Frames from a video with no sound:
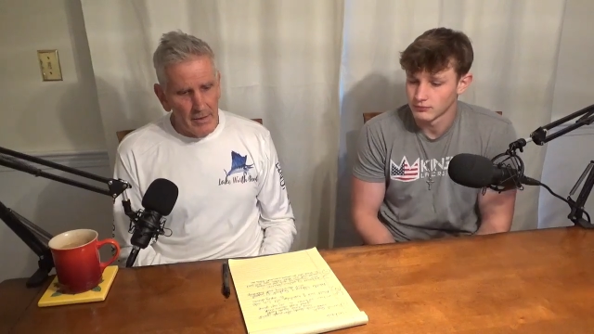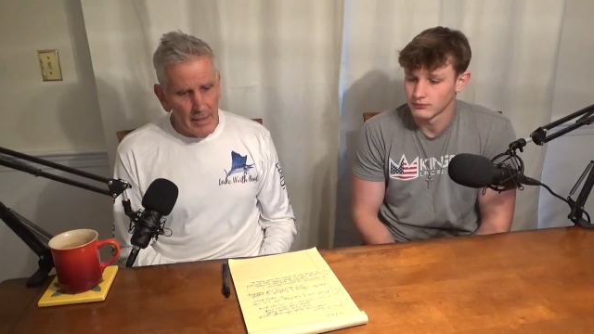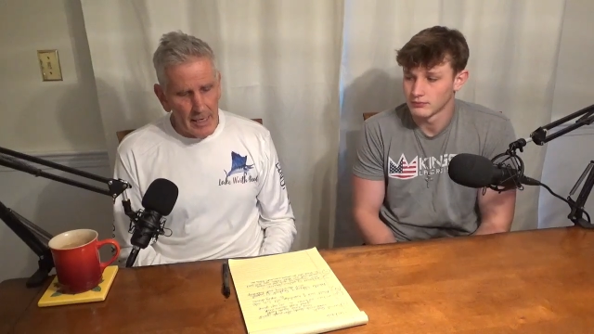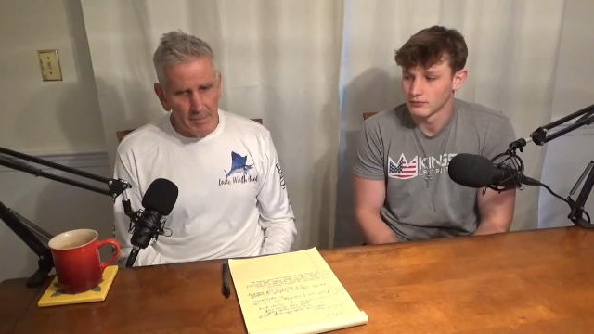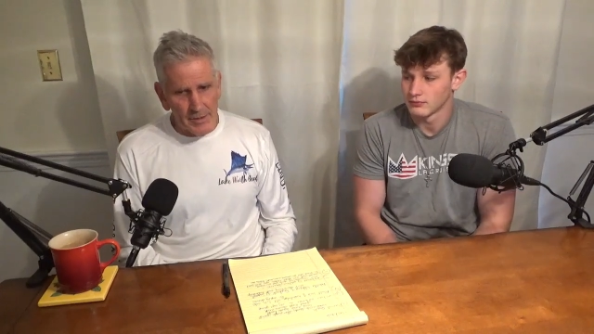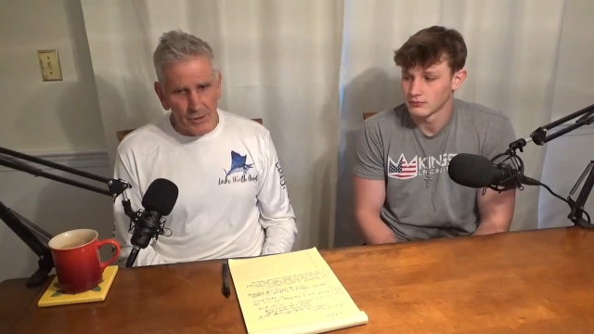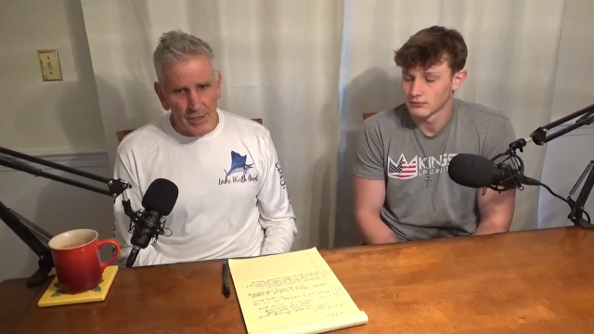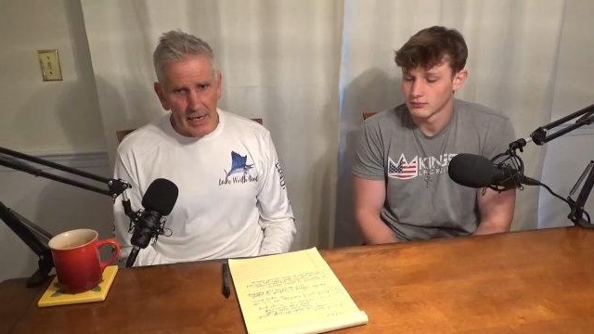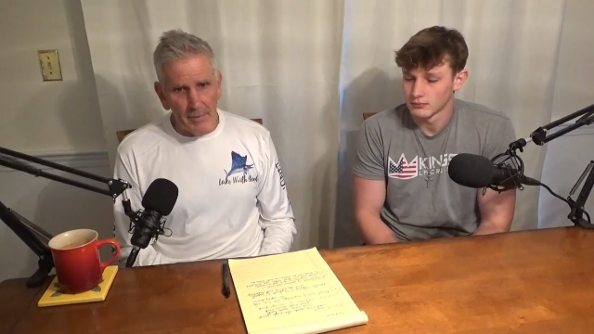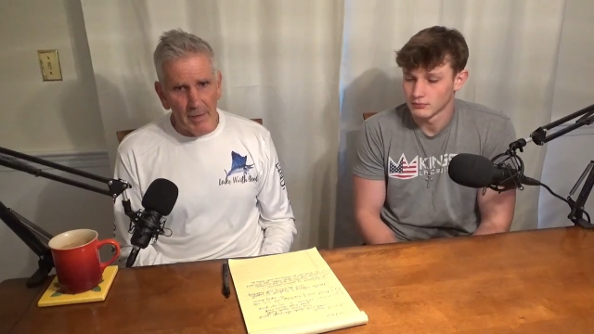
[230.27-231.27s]
Speaker 1: how much
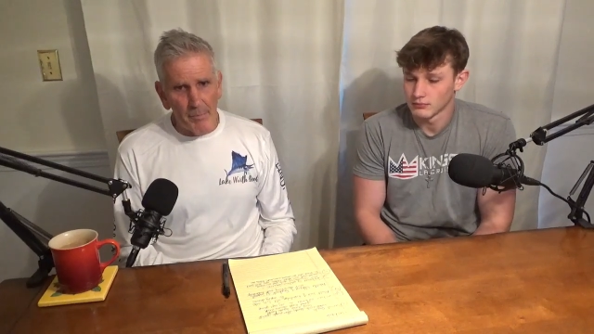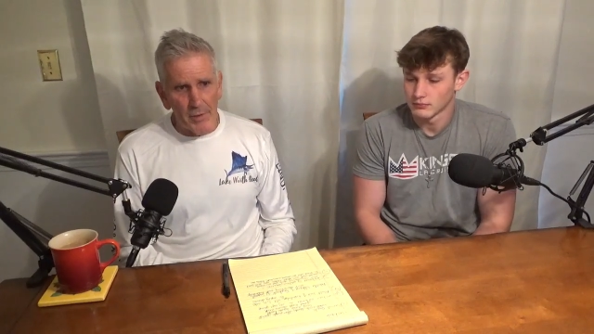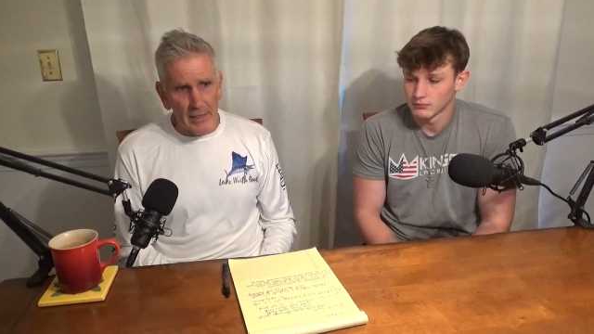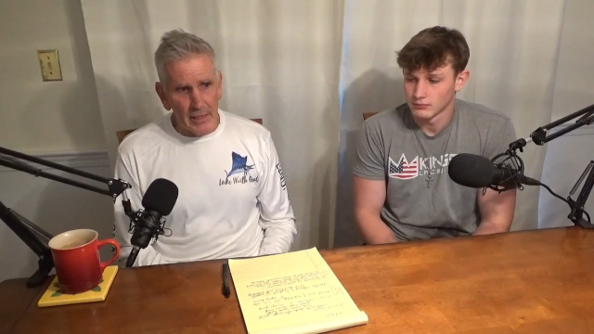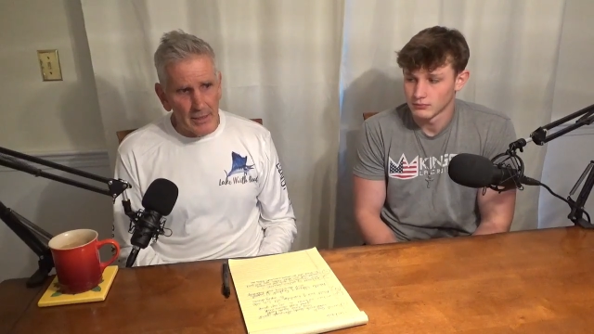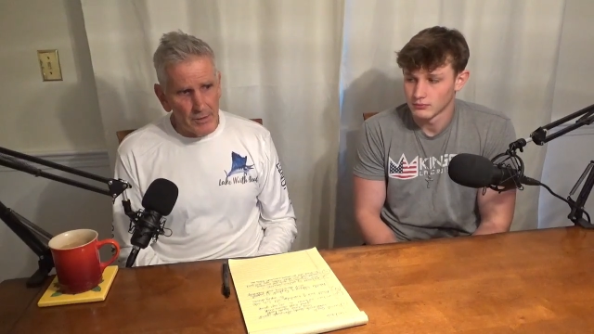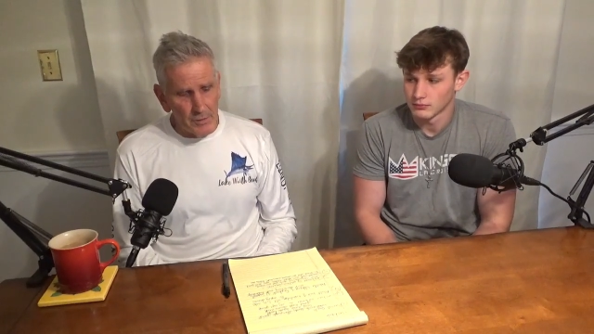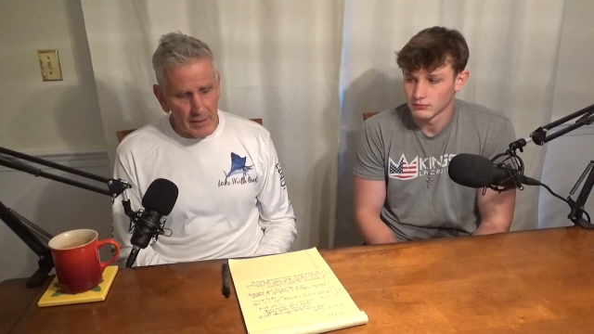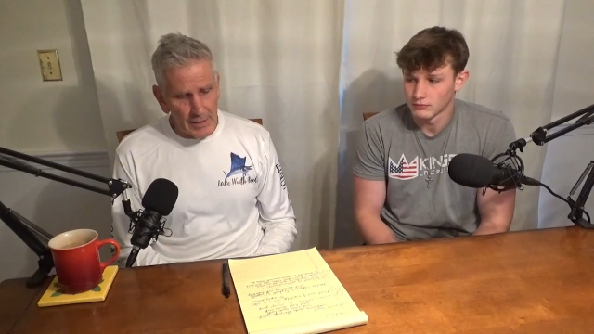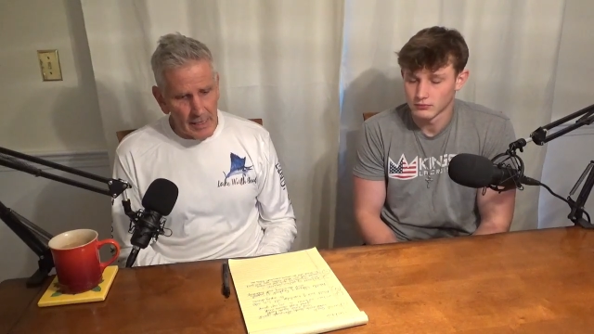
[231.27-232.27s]
time they're putting
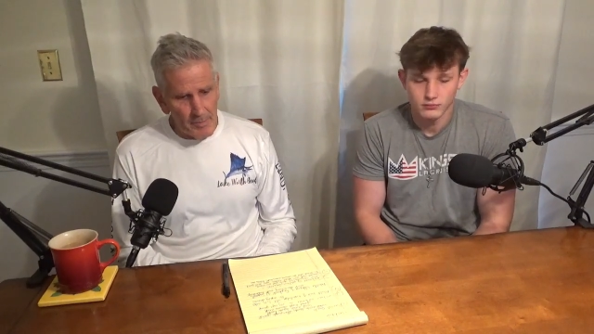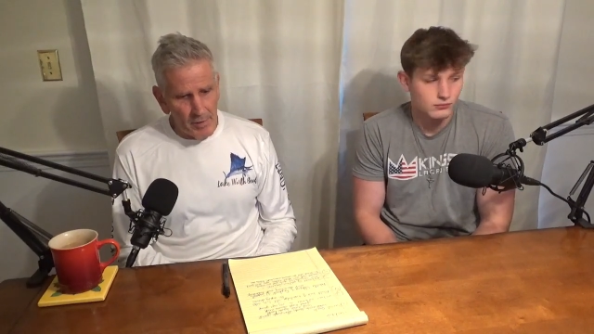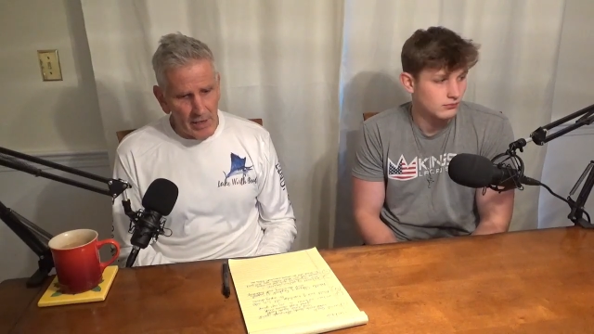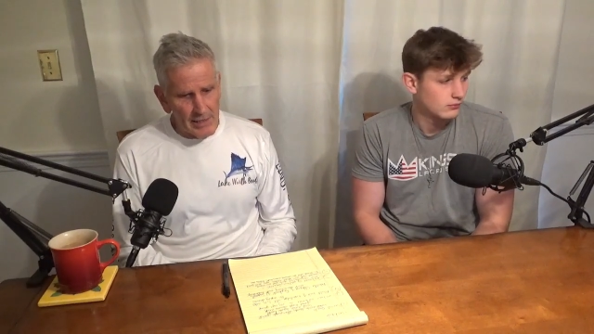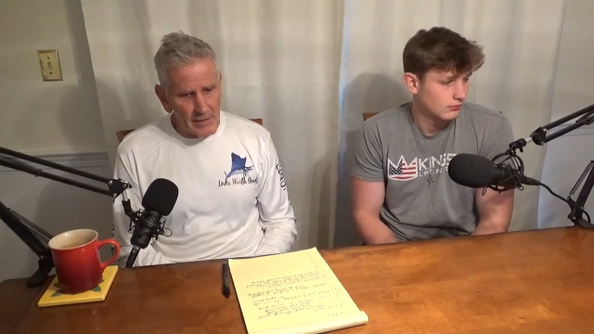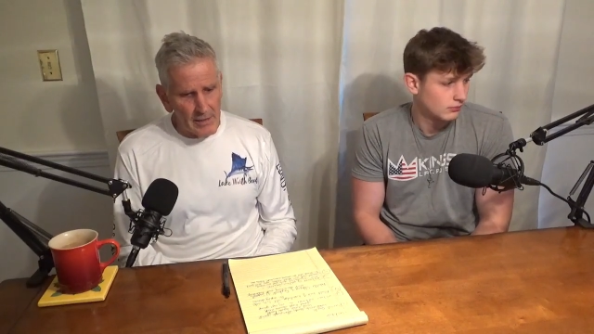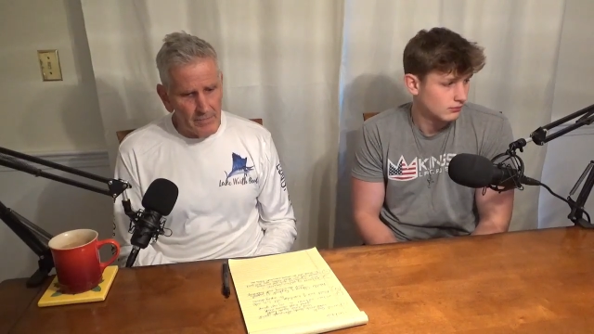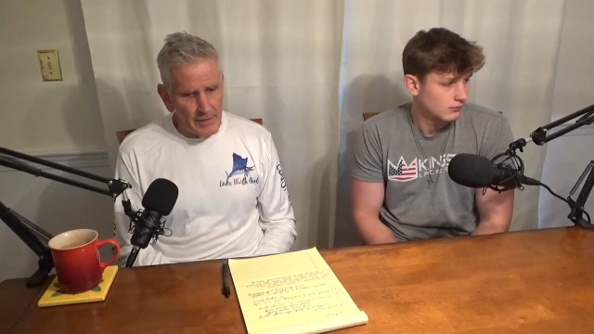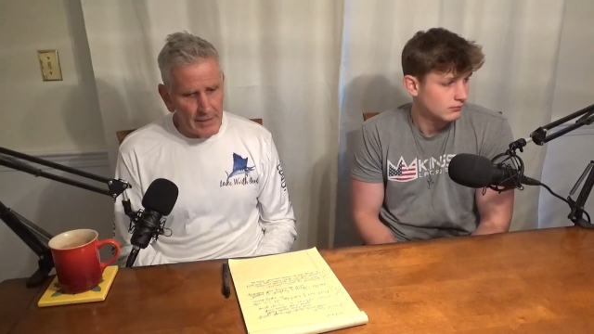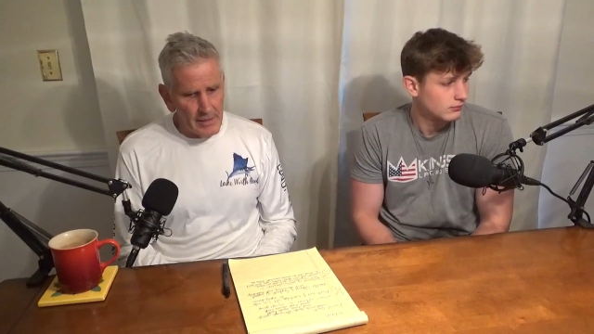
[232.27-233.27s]
into it, and how
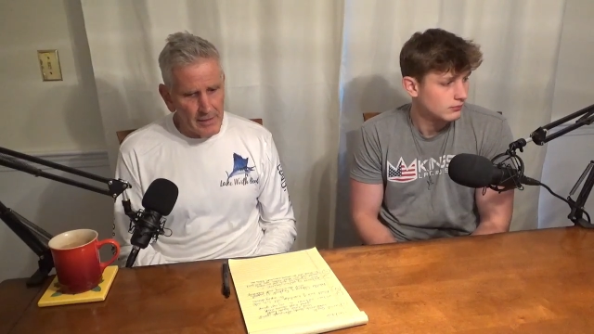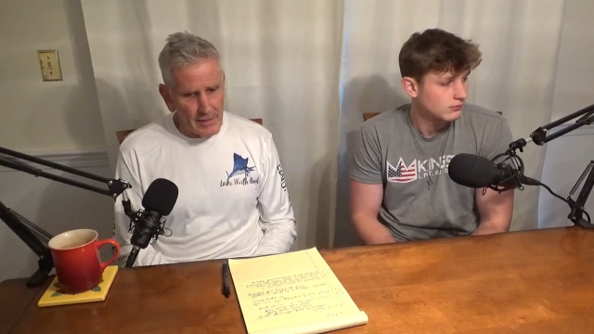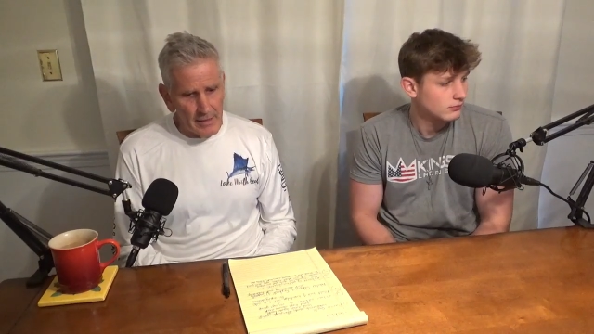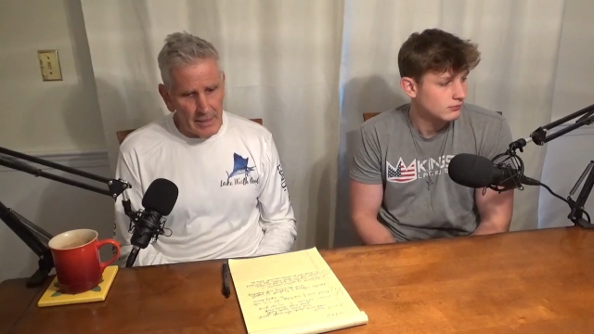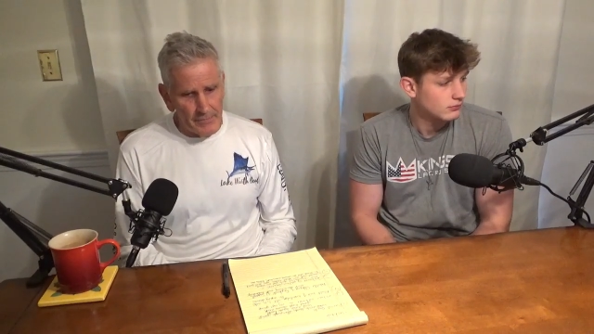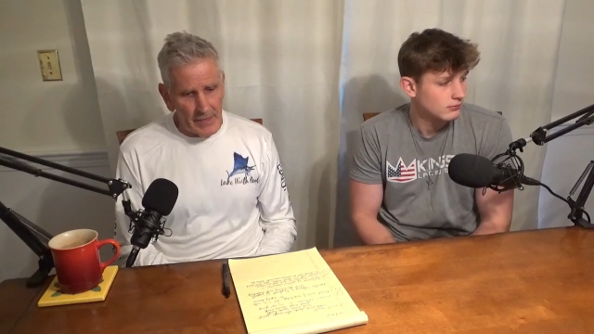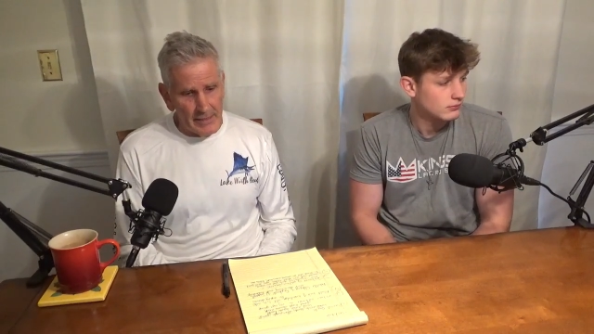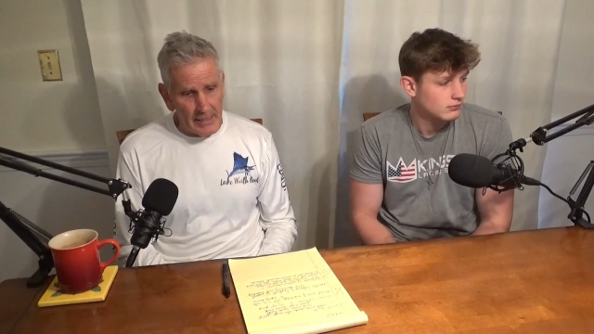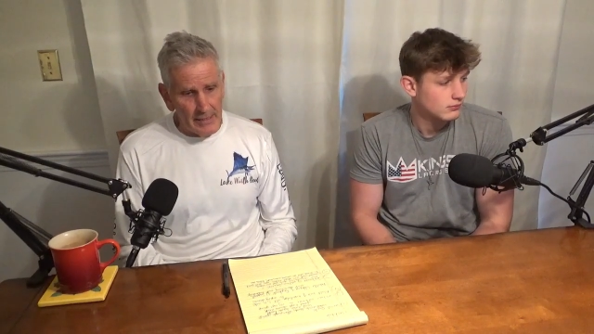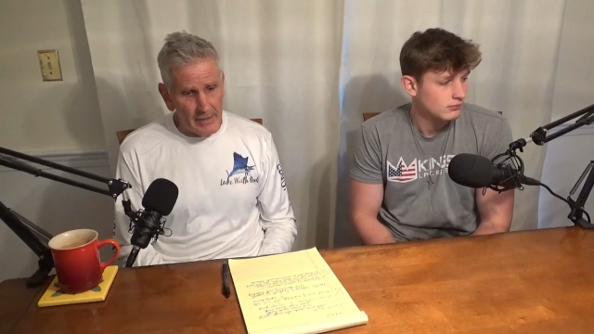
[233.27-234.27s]
positive it is, and yet they
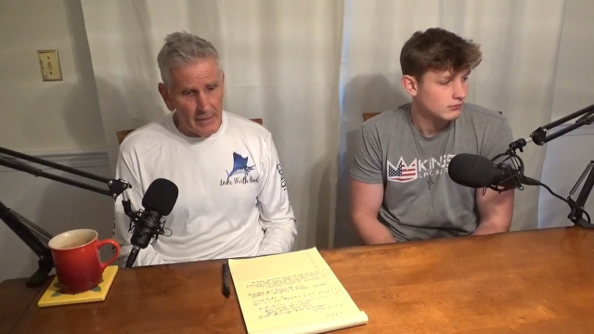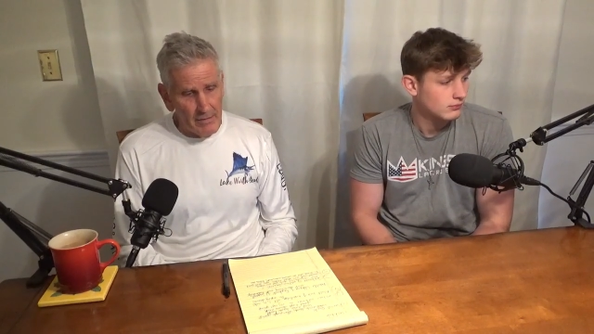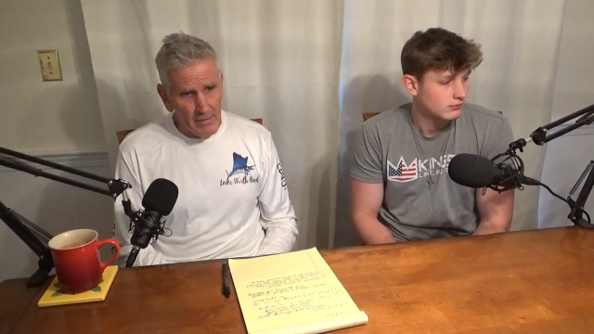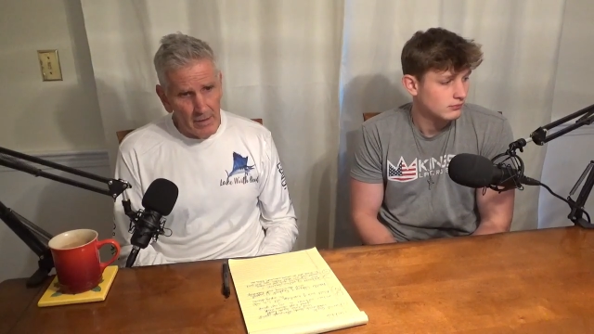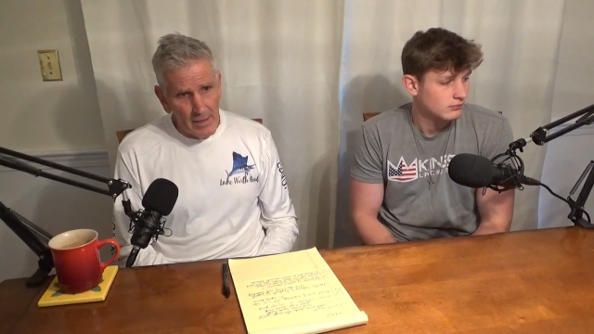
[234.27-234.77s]
need their